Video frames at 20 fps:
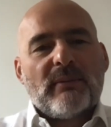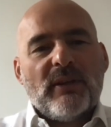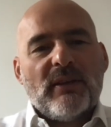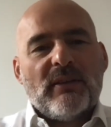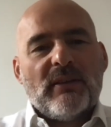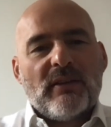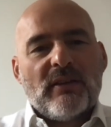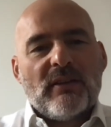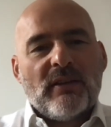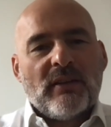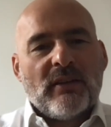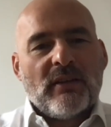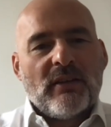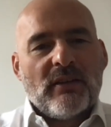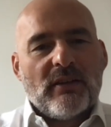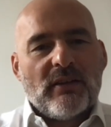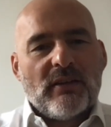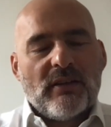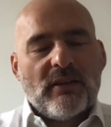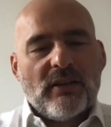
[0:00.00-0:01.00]

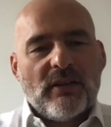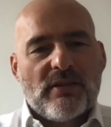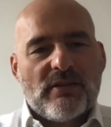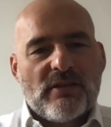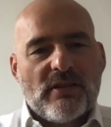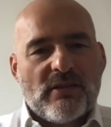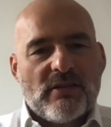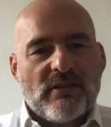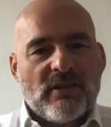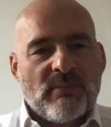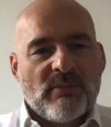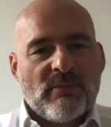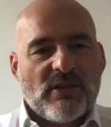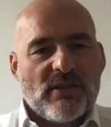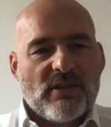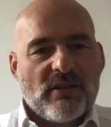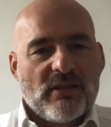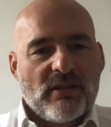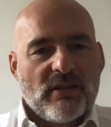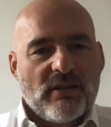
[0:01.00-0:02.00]
metering
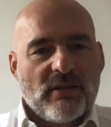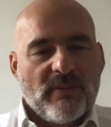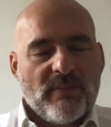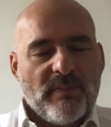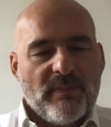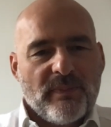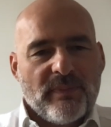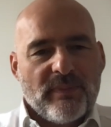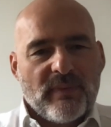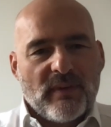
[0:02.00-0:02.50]
systems have